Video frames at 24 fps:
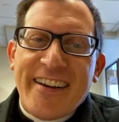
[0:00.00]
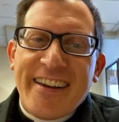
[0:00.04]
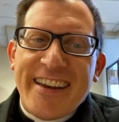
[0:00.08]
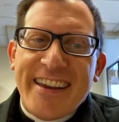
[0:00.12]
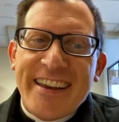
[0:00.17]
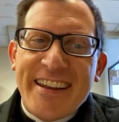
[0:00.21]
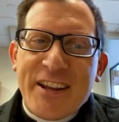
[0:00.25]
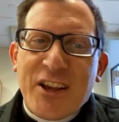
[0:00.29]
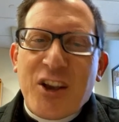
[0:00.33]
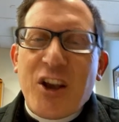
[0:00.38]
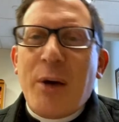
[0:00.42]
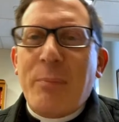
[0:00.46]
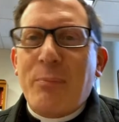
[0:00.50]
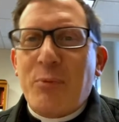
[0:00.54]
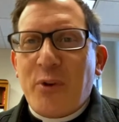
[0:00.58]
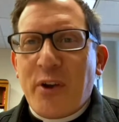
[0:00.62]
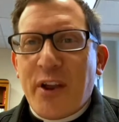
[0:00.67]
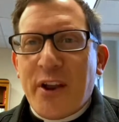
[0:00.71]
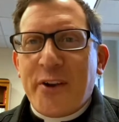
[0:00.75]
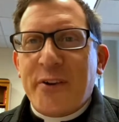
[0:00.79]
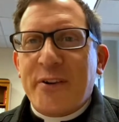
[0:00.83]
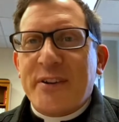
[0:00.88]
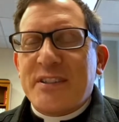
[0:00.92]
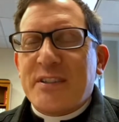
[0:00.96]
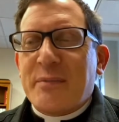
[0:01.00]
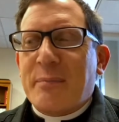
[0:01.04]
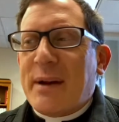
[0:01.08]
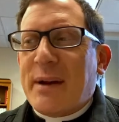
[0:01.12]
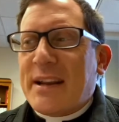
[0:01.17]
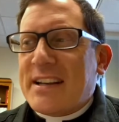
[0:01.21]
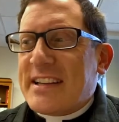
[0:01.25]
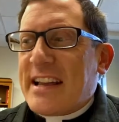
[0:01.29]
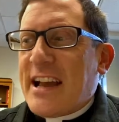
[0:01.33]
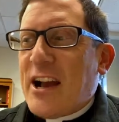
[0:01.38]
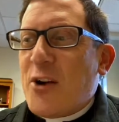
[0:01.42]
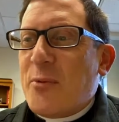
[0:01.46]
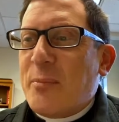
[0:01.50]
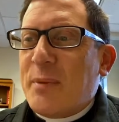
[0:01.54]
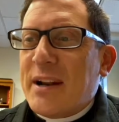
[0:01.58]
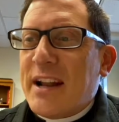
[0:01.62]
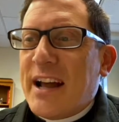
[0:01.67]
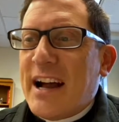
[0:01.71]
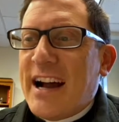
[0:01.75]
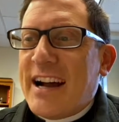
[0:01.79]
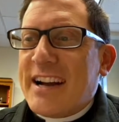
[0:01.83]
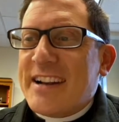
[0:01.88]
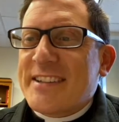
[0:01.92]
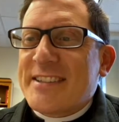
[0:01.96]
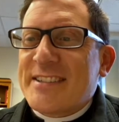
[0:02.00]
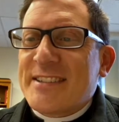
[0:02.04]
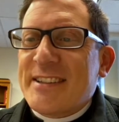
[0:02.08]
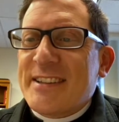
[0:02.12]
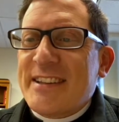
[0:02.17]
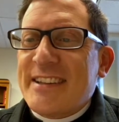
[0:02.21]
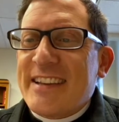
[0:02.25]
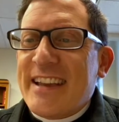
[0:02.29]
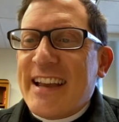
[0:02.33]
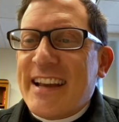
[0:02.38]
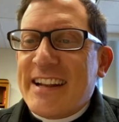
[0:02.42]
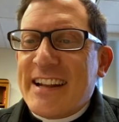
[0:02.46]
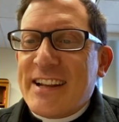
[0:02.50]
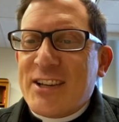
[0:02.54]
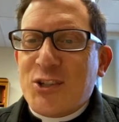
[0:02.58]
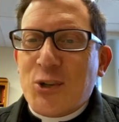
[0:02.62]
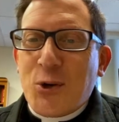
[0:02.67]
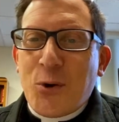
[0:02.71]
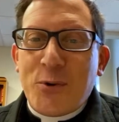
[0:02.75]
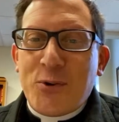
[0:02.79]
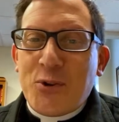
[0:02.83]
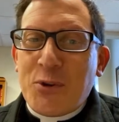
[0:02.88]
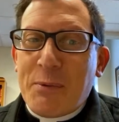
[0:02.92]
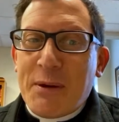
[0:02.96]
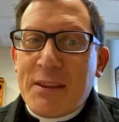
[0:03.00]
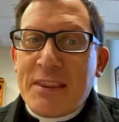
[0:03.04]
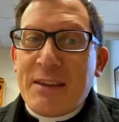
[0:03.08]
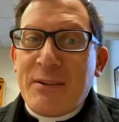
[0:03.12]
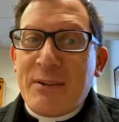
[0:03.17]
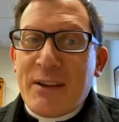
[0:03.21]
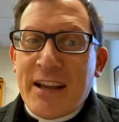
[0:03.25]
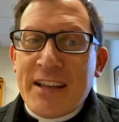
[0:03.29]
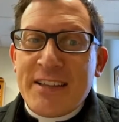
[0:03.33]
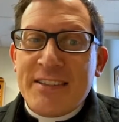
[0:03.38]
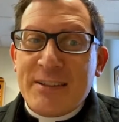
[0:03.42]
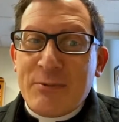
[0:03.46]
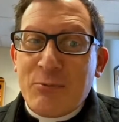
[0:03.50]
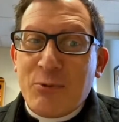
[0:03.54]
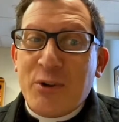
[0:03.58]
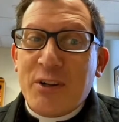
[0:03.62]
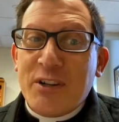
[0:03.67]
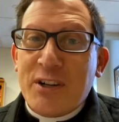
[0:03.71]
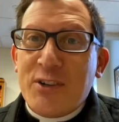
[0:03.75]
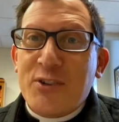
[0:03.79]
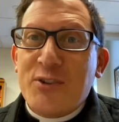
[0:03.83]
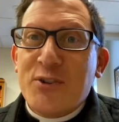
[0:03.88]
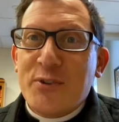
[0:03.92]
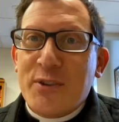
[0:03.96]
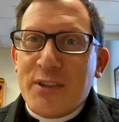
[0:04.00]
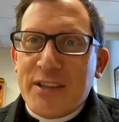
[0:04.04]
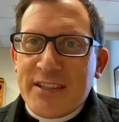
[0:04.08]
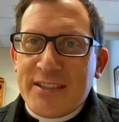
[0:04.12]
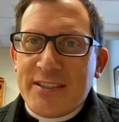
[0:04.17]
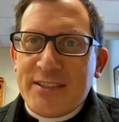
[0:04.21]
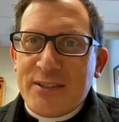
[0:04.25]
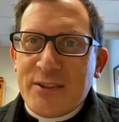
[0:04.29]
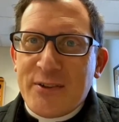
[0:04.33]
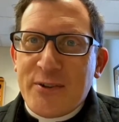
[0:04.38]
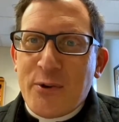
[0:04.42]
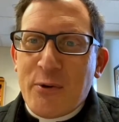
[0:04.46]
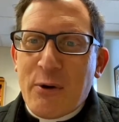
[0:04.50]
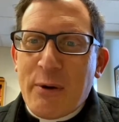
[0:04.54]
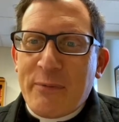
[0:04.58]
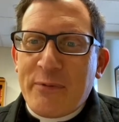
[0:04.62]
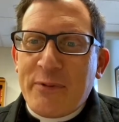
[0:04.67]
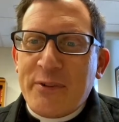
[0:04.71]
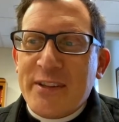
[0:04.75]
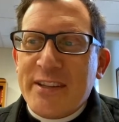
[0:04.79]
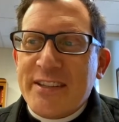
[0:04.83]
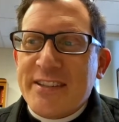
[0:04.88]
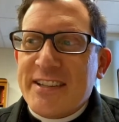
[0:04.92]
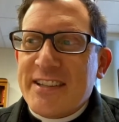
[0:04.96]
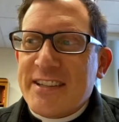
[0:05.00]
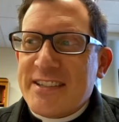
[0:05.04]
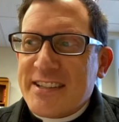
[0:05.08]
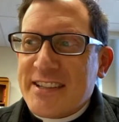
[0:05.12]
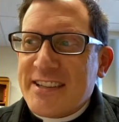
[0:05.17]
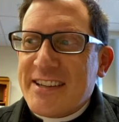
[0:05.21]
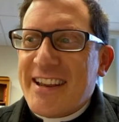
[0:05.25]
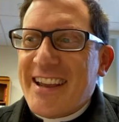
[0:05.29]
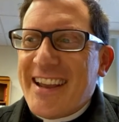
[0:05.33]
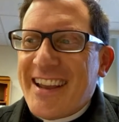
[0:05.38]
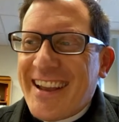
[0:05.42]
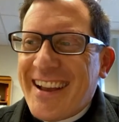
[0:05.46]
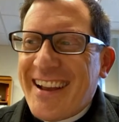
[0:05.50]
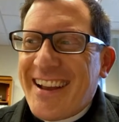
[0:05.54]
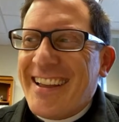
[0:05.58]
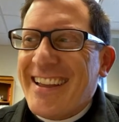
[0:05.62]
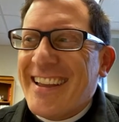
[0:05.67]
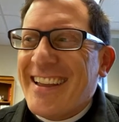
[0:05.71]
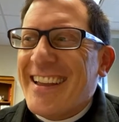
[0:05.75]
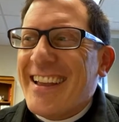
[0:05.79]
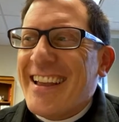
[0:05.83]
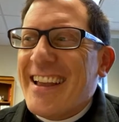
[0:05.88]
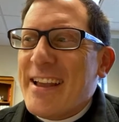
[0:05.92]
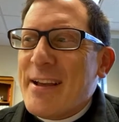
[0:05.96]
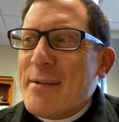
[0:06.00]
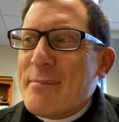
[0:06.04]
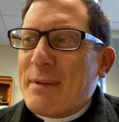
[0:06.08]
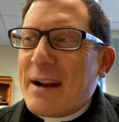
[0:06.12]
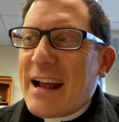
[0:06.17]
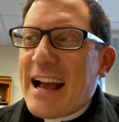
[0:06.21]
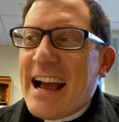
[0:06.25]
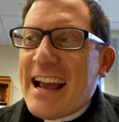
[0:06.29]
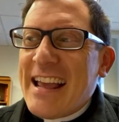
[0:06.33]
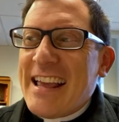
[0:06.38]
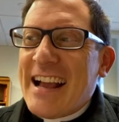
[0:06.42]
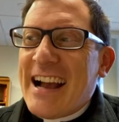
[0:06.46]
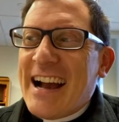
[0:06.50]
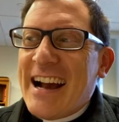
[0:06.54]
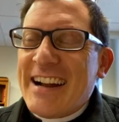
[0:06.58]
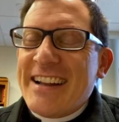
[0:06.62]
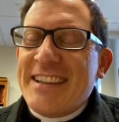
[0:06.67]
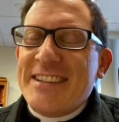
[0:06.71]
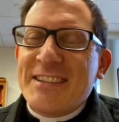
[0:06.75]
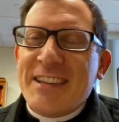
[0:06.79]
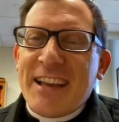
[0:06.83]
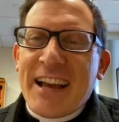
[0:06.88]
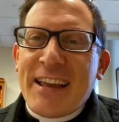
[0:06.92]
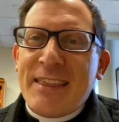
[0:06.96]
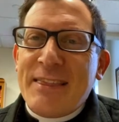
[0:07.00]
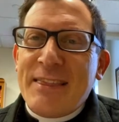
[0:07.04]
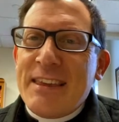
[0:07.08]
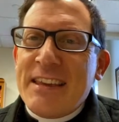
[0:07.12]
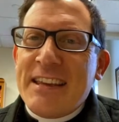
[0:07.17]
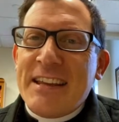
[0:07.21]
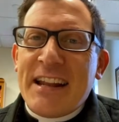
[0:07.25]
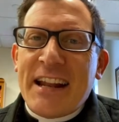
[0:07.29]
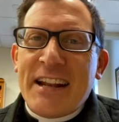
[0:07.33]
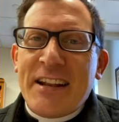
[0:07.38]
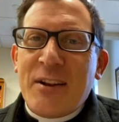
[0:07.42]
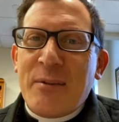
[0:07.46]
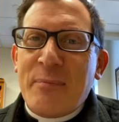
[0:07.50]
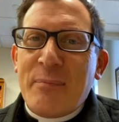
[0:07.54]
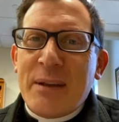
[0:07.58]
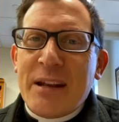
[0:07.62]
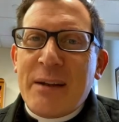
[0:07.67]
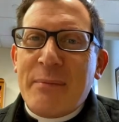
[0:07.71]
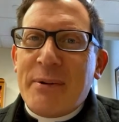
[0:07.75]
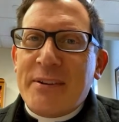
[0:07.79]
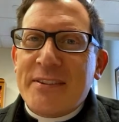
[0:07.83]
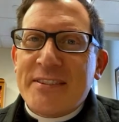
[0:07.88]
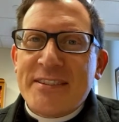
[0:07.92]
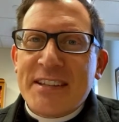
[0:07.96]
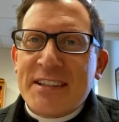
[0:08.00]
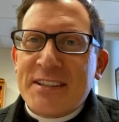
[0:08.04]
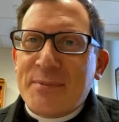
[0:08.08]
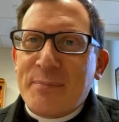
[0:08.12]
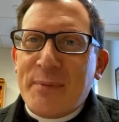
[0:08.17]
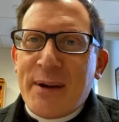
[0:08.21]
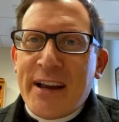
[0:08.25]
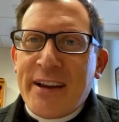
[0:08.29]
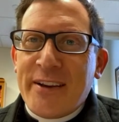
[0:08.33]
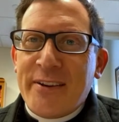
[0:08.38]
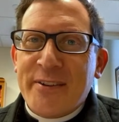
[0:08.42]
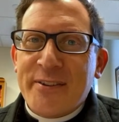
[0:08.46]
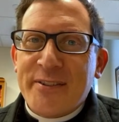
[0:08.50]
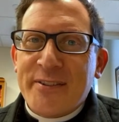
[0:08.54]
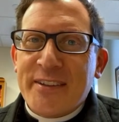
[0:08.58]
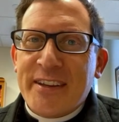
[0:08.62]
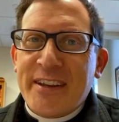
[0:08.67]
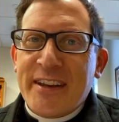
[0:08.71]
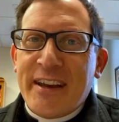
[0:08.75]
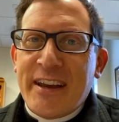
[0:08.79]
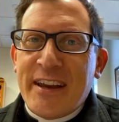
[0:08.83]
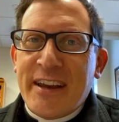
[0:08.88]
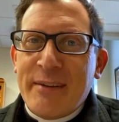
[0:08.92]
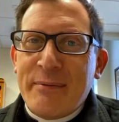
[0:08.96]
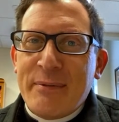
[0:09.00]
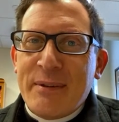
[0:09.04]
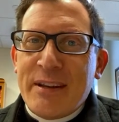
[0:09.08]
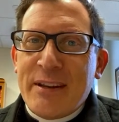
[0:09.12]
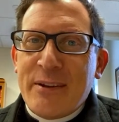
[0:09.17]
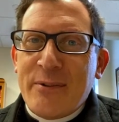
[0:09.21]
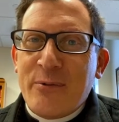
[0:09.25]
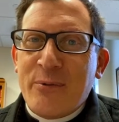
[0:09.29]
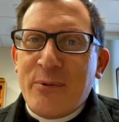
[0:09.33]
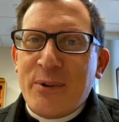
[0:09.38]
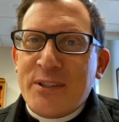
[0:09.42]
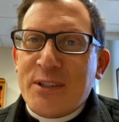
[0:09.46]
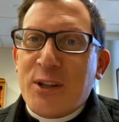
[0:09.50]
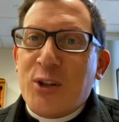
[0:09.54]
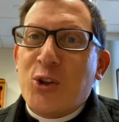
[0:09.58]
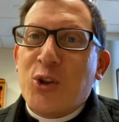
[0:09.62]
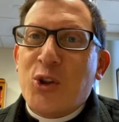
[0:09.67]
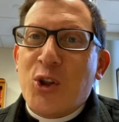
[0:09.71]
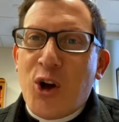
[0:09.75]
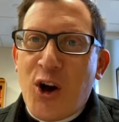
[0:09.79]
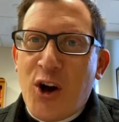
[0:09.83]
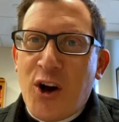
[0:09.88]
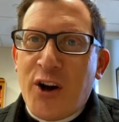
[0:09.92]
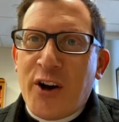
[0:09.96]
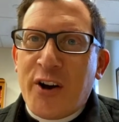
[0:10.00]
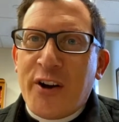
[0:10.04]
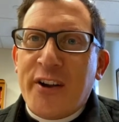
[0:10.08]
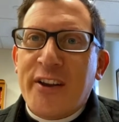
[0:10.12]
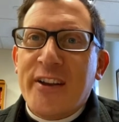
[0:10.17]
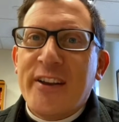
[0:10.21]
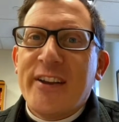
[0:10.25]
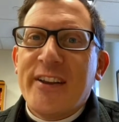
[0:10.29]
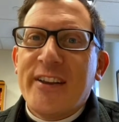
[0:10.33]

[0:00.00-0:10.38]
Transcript: in a couple areas of my town, but honestly, and I showed it to him. I said, we're going to do this. You up for this? And he said, yeah. But I think it ended up being about 6 miles. It was a long